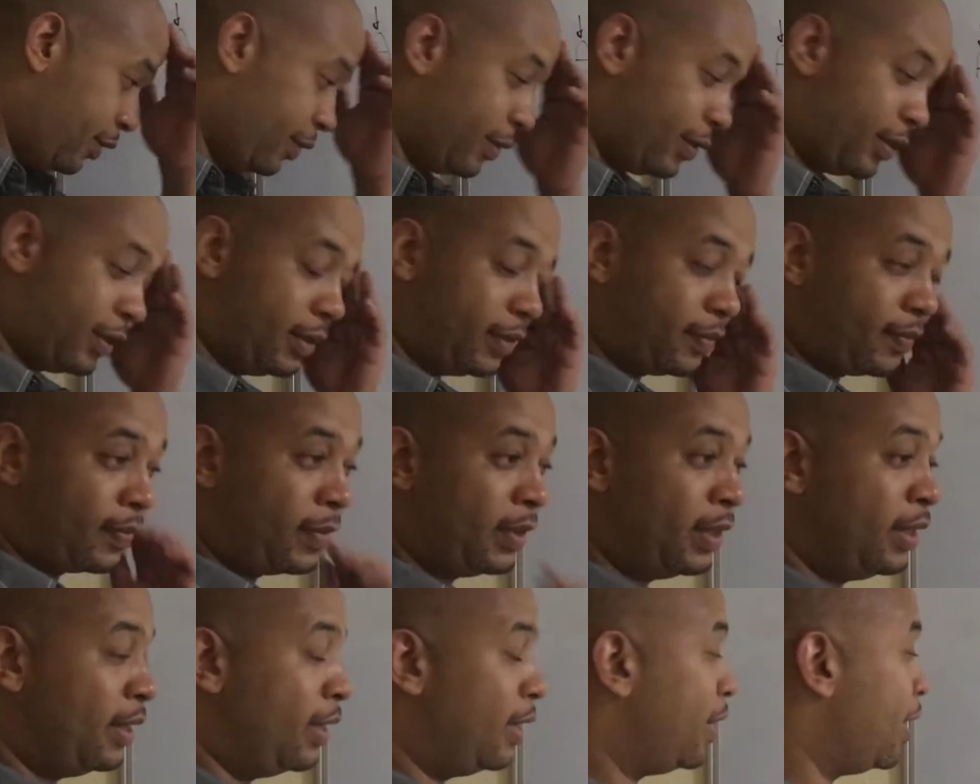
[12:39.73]
Okay,
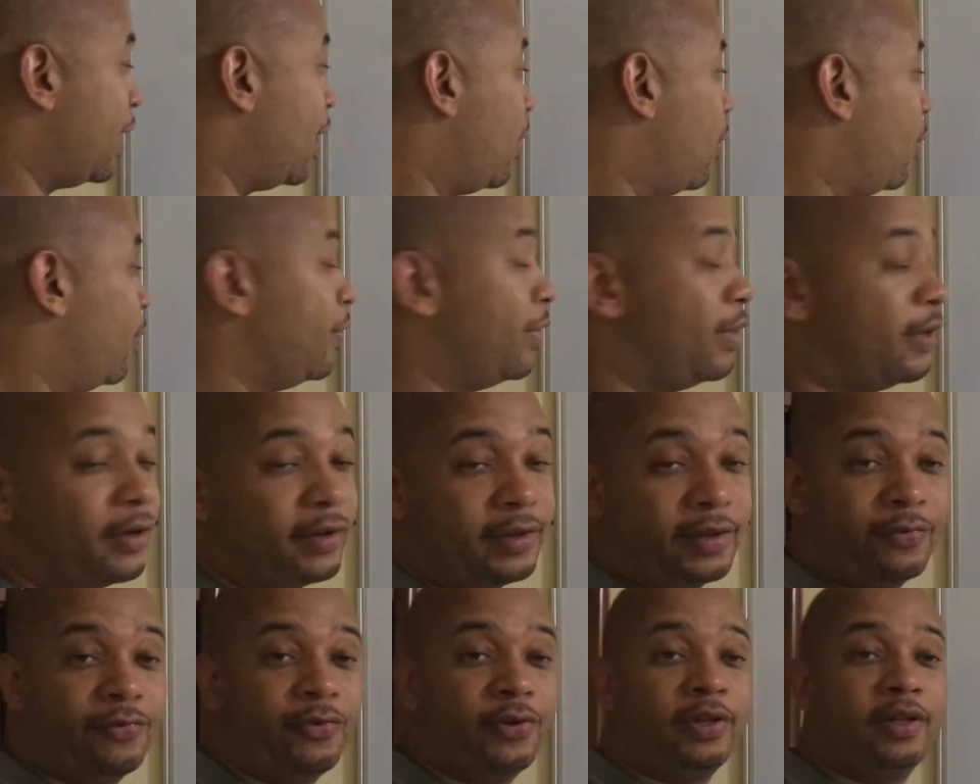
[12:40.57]
now there are
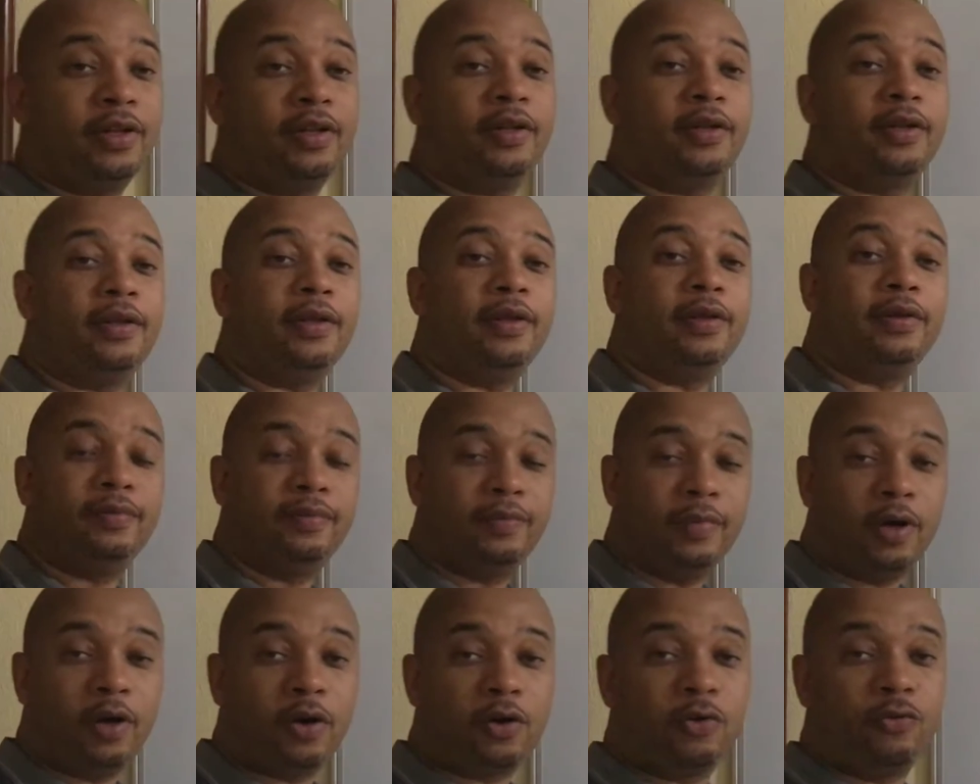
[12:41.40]
different
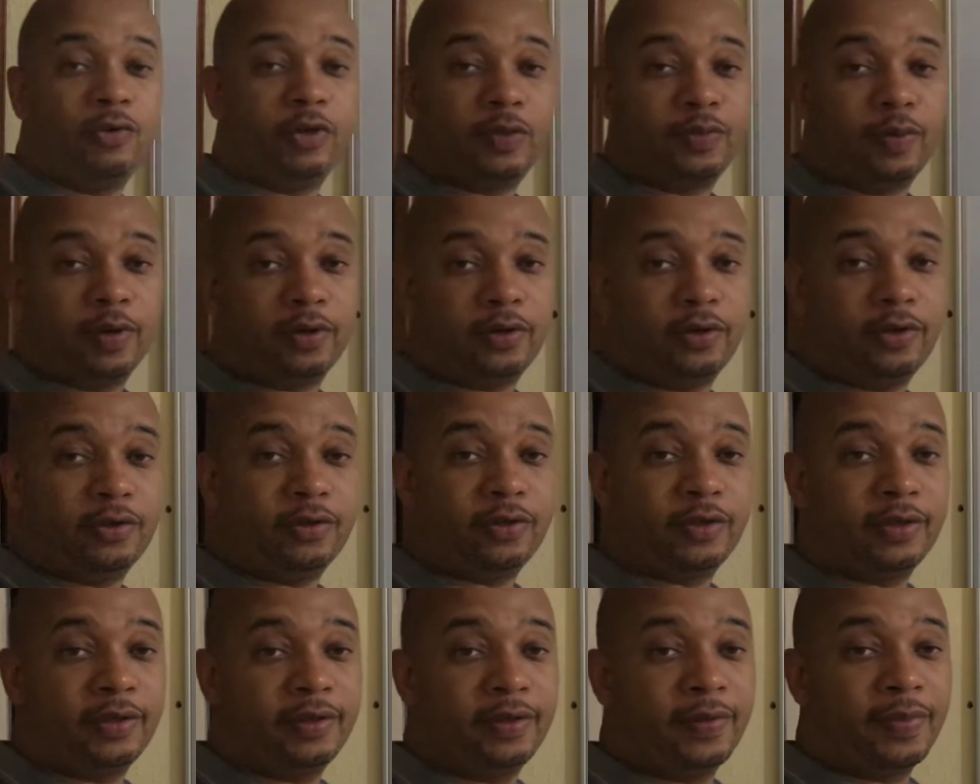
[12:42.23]

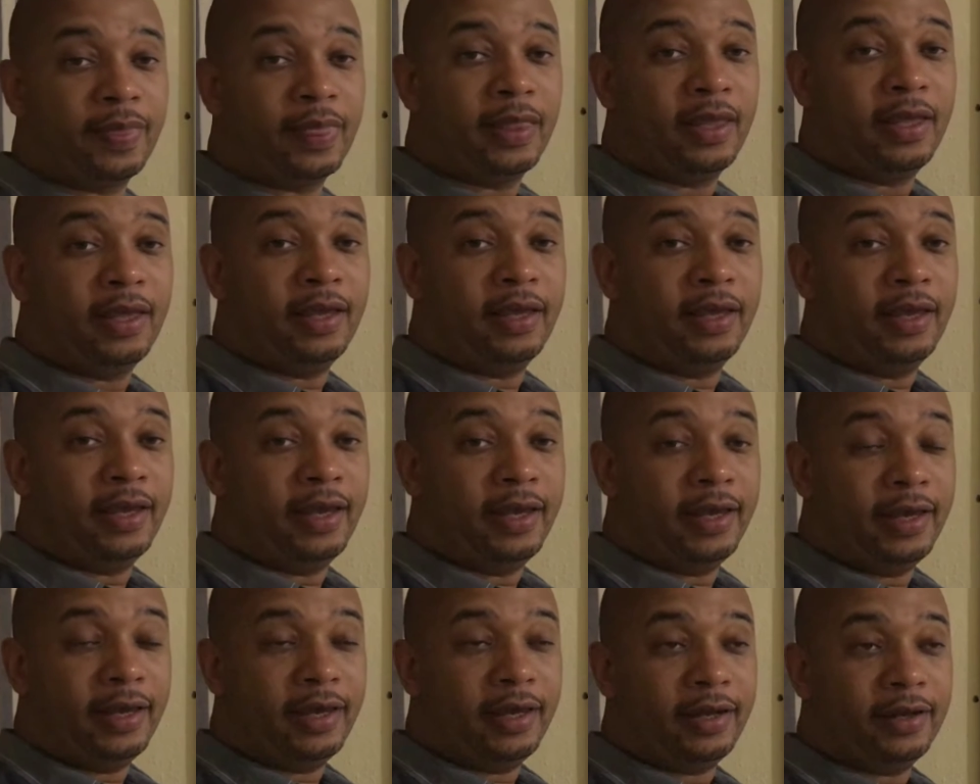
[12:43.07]
autoresponders,
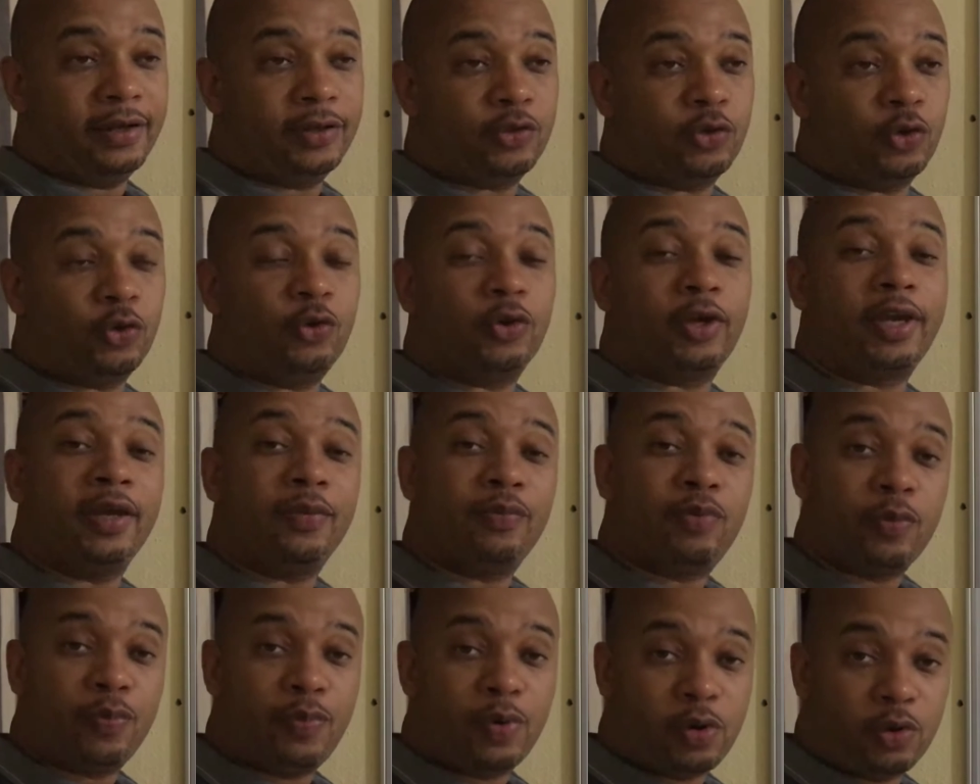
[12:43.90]
and so you
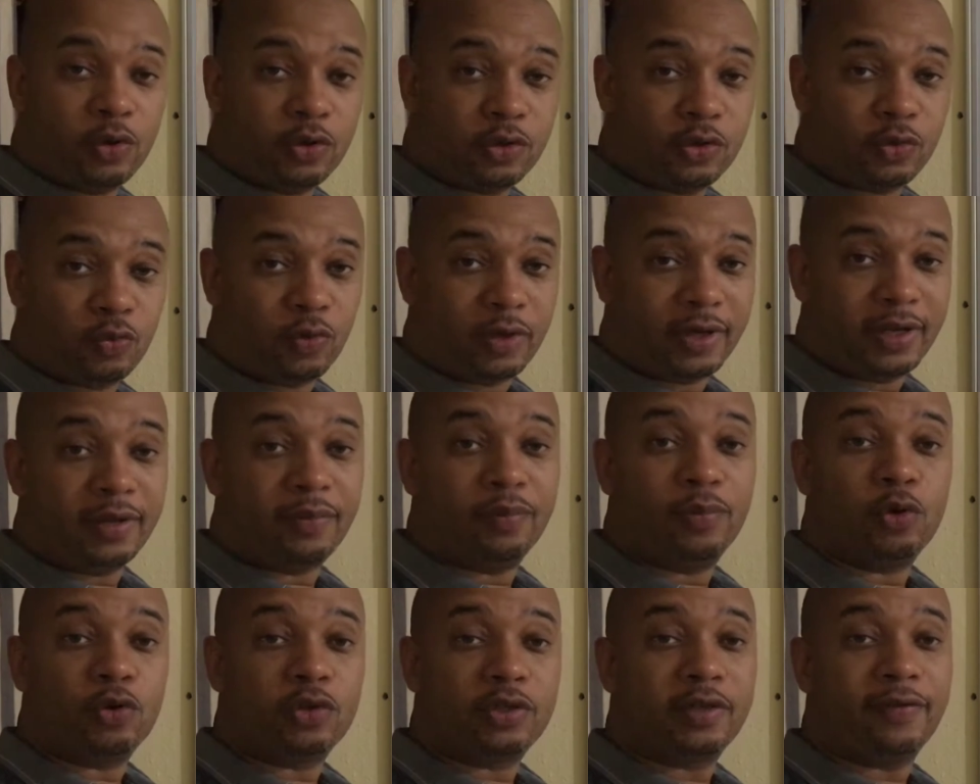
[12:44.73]
can propose one,
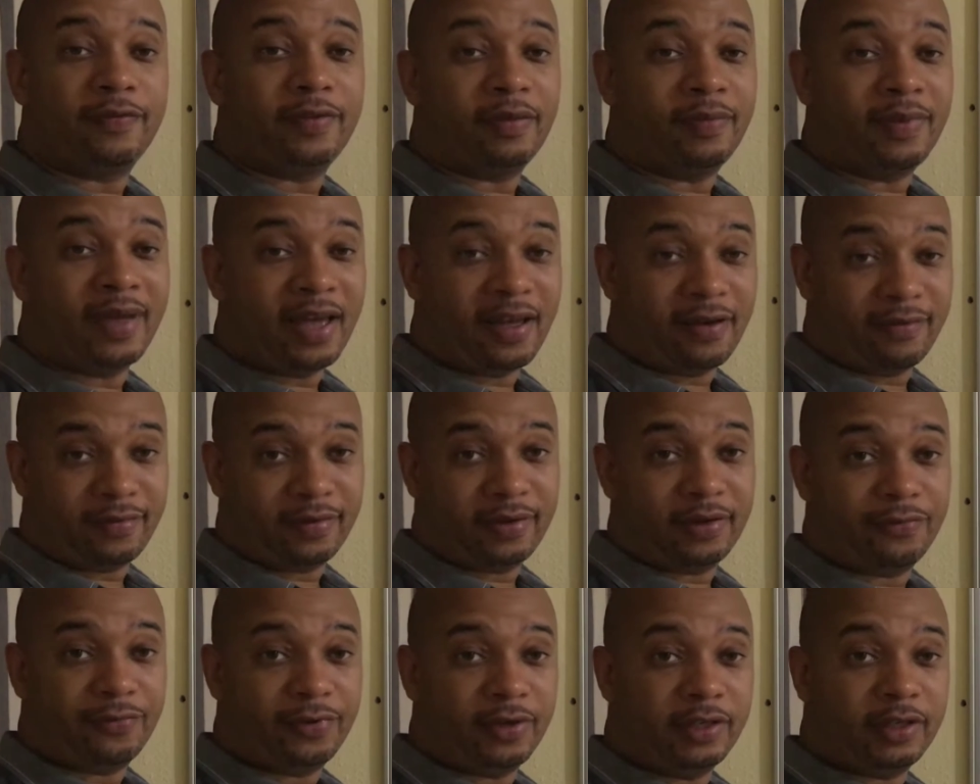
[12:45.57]
and most of them have
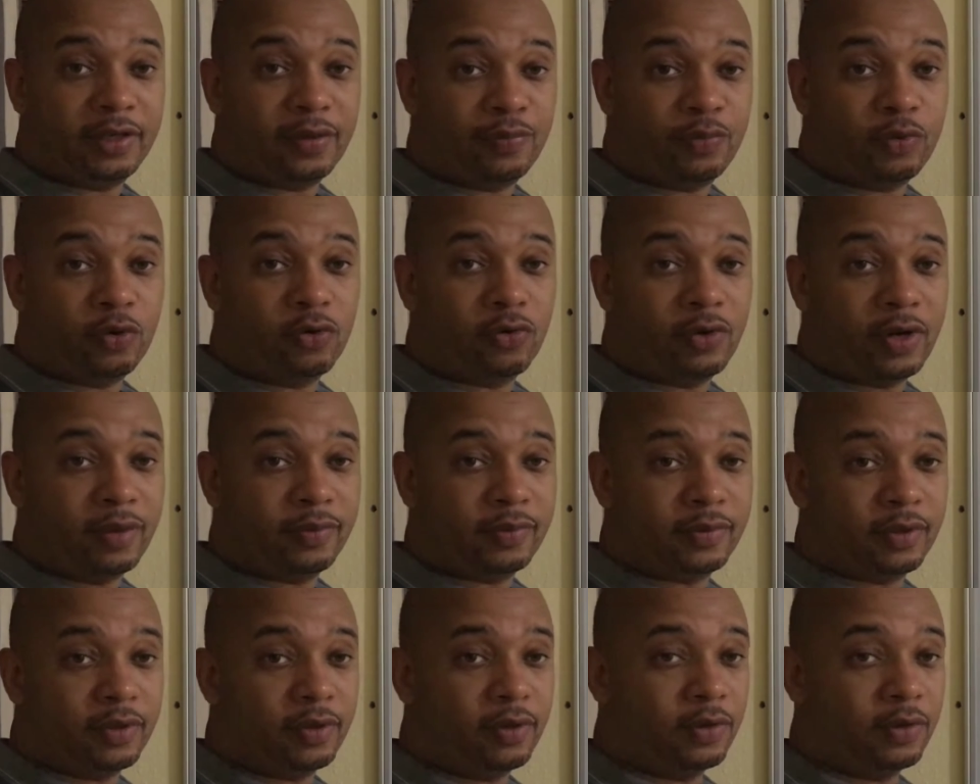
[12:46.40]
affiliate programs